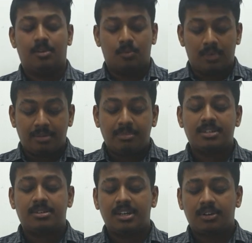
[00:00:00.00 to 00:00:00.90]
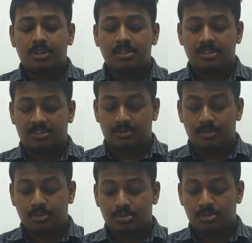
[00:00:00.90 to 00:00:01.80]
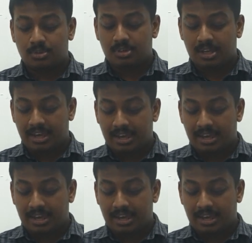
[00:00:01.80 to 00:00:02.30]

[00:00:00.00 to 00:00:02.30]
When measuring cost of goods sold